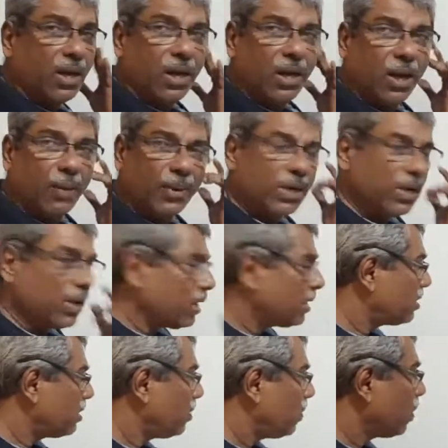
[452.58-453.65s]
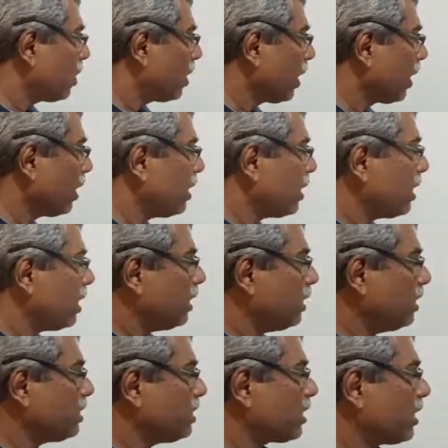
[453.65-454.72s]
Am I correct? Okay. In
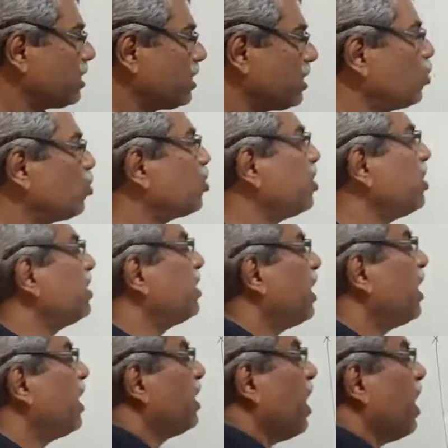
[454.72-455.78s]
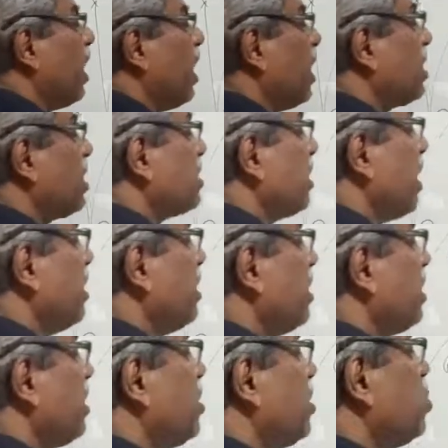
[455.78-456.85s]
this case, you see that R sin theta
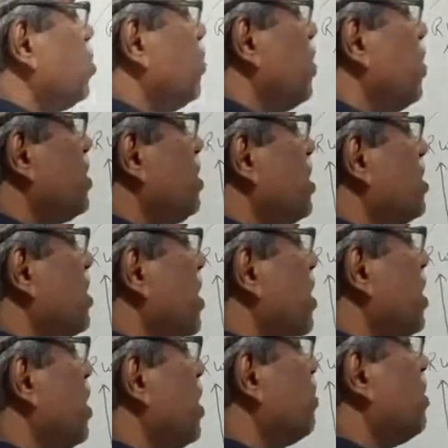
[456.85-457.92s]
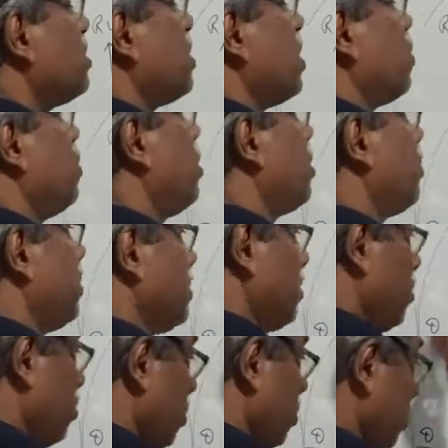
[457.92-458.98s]
is toward the center of the circular path. So
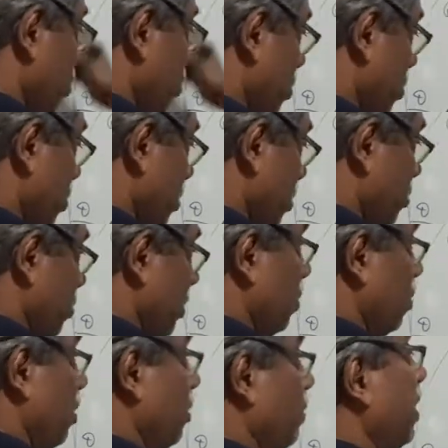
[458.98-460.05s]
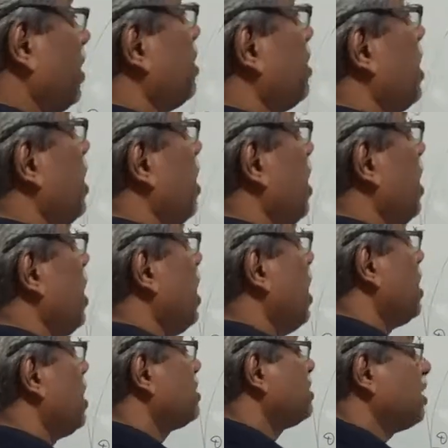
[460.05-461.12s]
this is a circular path. R
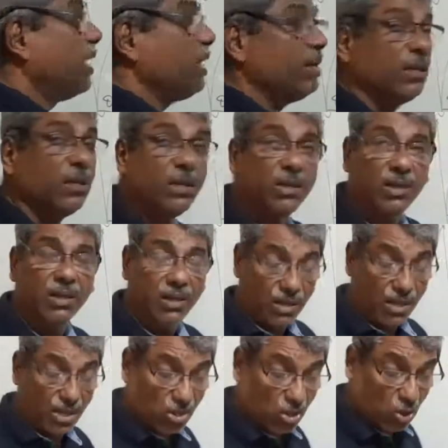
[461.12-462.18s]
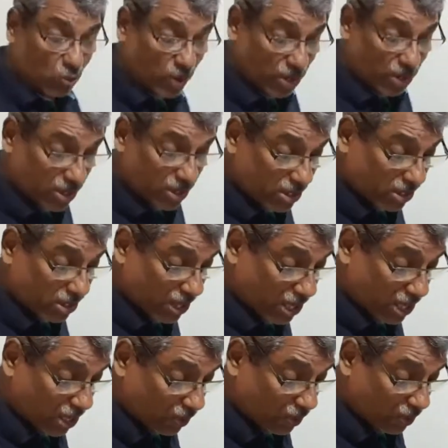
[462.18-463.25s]
sin theta is toward the center
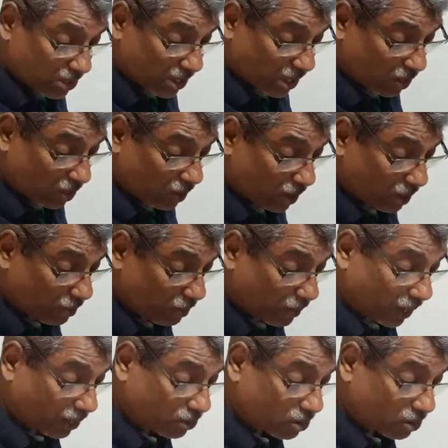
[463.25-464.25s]
of the circular path.